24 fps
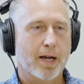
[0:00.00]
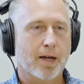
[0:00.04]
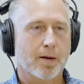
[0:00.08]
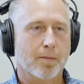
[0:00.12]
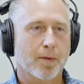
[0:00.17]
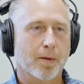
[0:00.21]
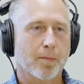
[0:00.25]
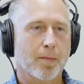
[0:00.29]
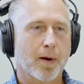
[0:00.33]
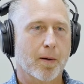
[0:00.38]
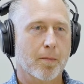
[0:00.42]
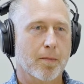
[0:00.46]
I
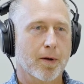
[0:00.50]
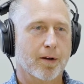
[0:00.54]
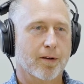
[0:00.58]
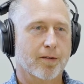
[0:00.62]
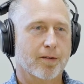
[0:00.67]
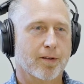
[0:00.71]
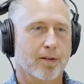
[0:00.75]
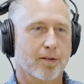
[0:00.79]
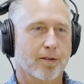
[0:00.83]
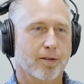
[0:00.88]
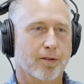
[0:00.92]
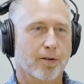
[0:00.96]
mean, my biggest
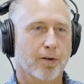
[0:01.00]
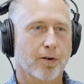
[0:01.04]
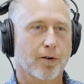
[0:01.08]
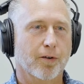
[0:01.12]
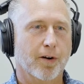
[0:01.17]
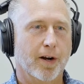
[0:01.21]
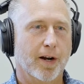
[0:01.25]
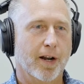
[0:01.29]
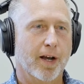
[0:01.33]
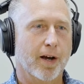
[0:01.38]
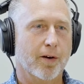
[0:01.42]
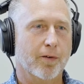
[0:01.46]
concern
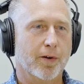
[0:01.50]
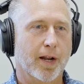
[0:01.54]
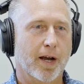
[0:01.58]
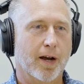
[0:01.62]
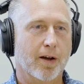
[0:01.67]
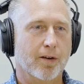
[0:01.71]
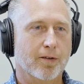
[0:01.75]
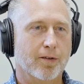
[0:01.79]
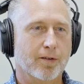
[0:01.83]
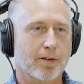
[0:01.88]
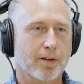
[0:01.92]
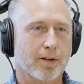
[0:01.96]
right now in
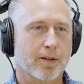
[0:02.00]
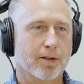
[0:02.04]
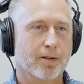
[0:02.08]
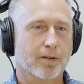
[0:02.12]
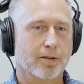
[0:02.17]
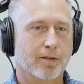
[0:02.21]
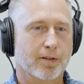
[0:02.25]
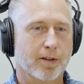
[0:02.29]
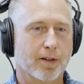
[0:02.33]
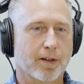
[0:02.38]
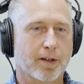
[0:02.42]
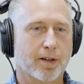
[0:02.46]
housing is,